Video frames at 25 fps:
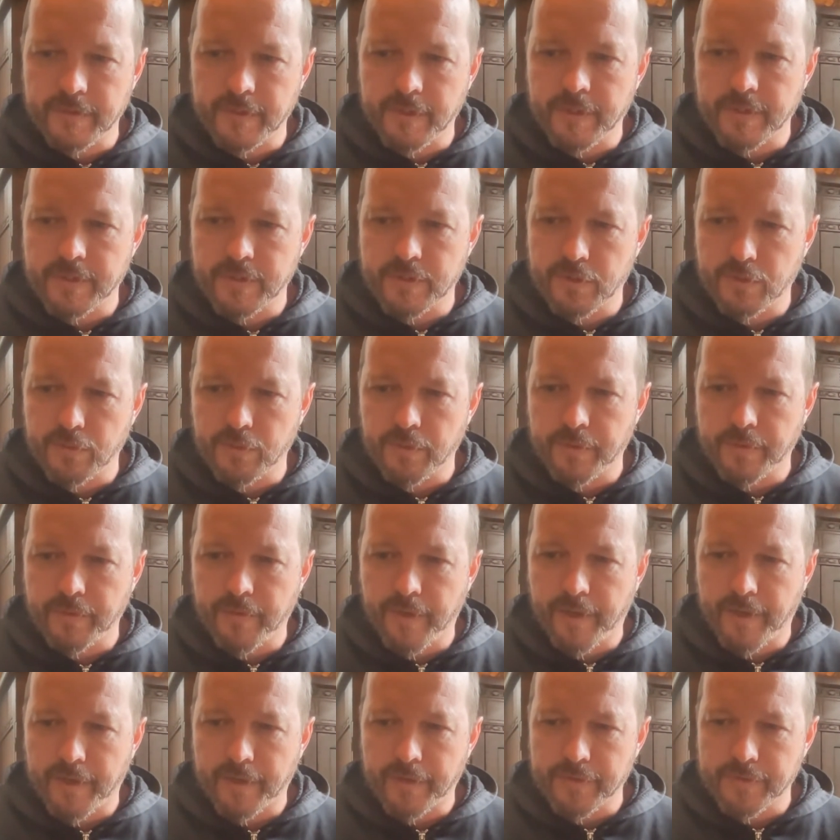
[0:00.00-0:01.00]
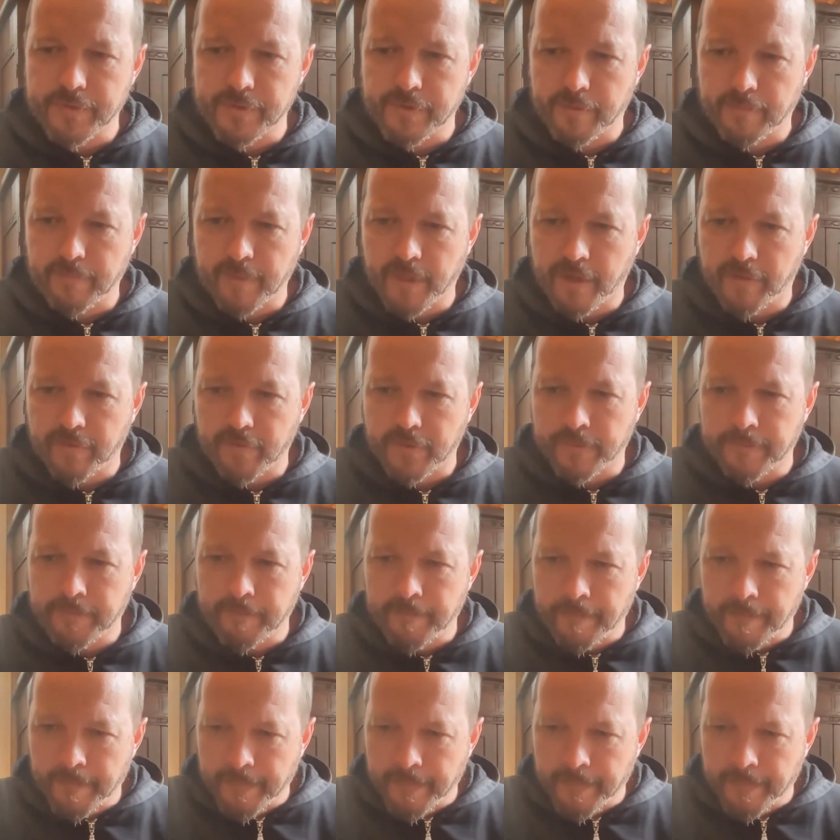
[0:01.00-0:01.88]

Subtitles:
is doing that on some level.